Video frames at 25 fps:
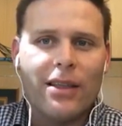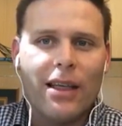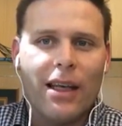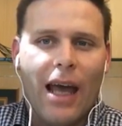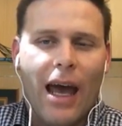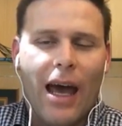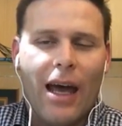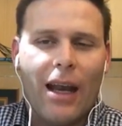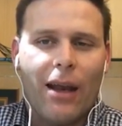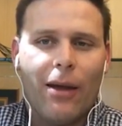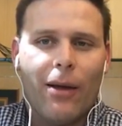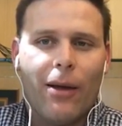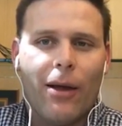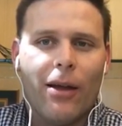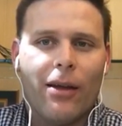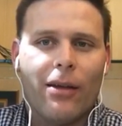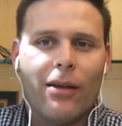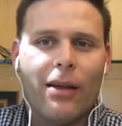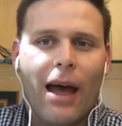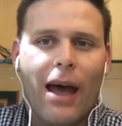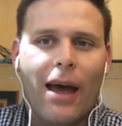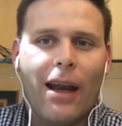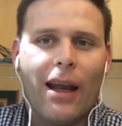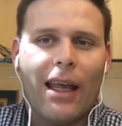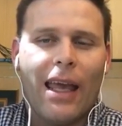and how
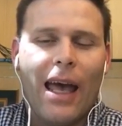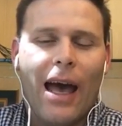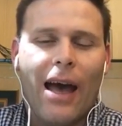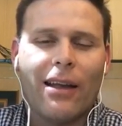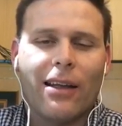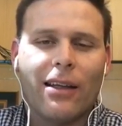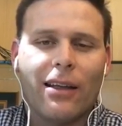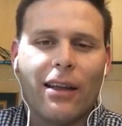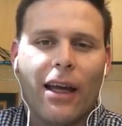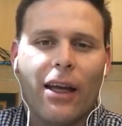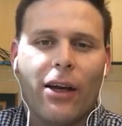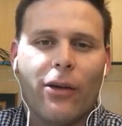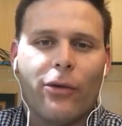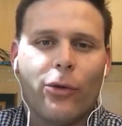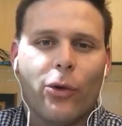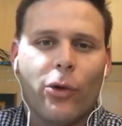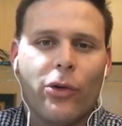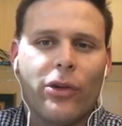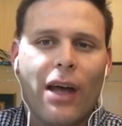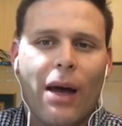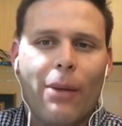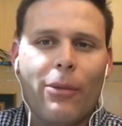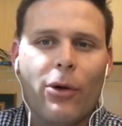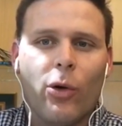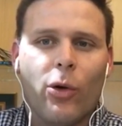to calculate a
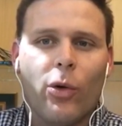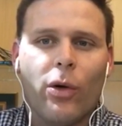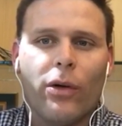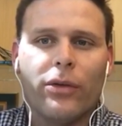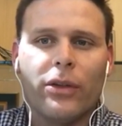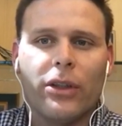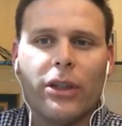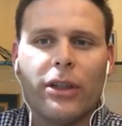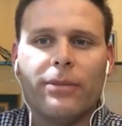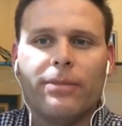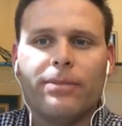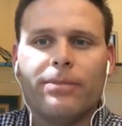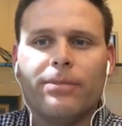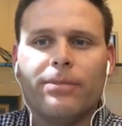full-time equivalent?